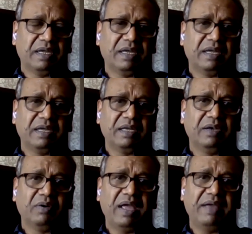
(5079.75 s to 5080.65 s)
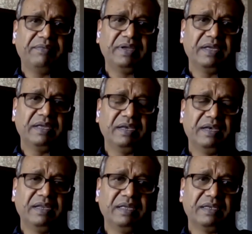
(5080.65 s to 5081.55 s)
Uh, you know, having
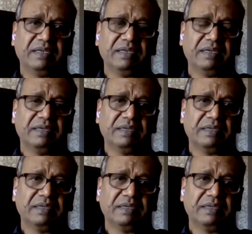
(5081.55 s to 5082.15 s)
Indian,